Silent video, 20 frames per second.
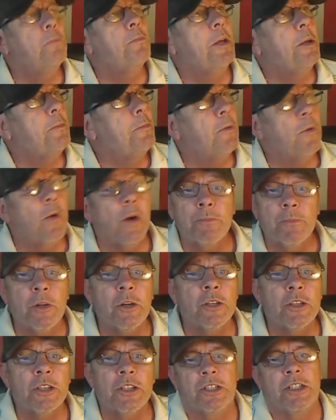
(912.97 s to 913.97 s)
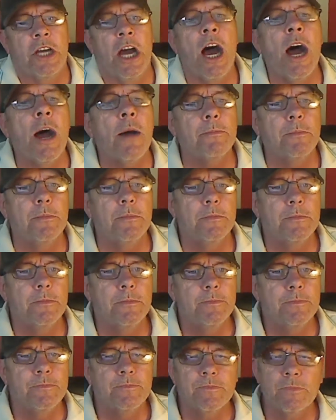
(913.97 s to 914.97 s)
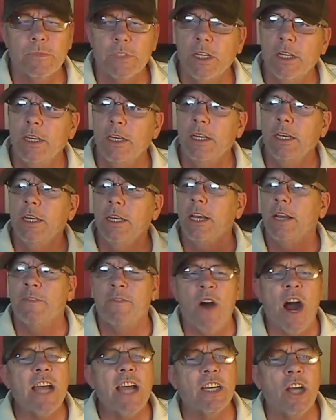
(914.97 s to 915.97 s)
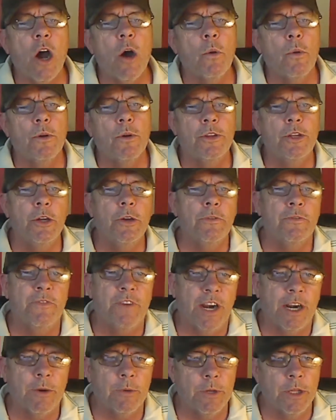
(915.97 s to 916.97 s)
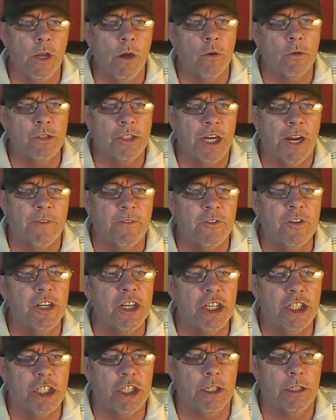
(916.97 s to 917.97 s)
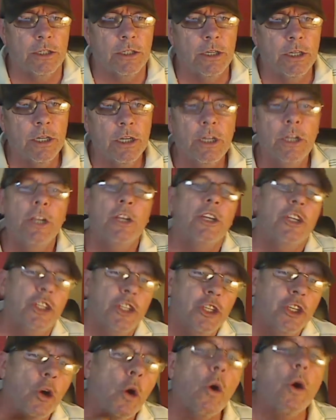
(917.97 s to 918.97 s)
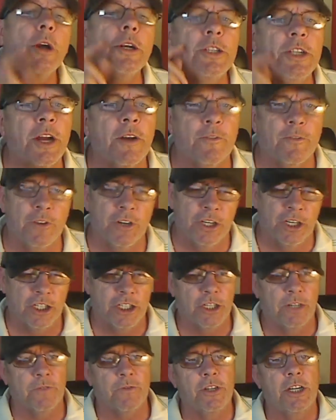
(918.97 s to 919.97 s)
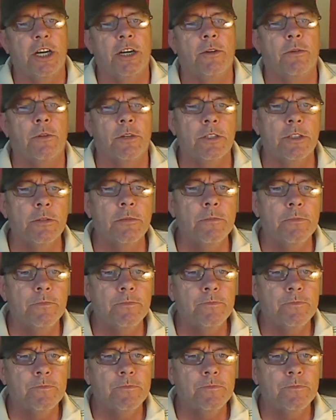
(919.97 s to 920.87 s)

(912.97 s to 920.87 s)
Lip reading: people up there at the top, if I go with your very own definition, your definition of terrorism,